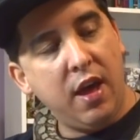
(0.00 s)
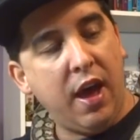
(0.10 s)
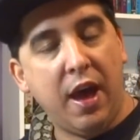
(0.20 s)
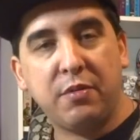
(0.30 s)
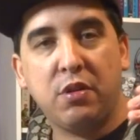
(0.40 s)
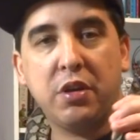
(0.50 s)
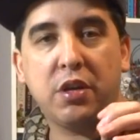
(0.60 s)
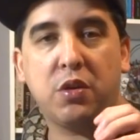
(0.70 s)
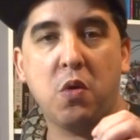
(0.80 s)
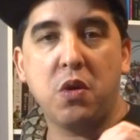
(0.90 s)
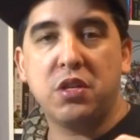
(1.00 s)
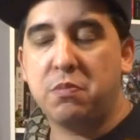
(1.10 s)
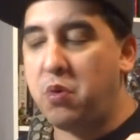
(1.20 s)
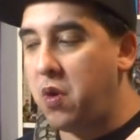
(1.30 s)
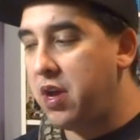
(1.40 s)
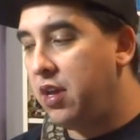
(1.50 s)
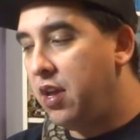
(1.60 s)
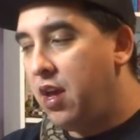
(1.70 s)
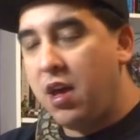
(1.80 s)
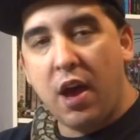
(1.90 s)
Absolutely gorgeous boy.
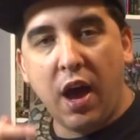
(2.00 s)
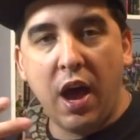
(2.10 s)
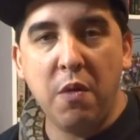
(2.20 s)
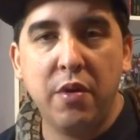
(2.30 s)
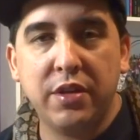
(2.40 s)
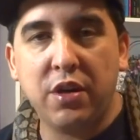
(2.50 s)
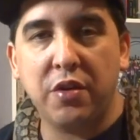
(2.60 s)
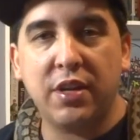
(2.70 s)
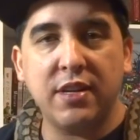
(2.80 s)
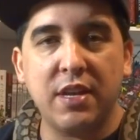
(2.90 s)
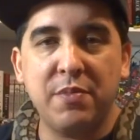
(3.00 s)
I want to talk to you guys.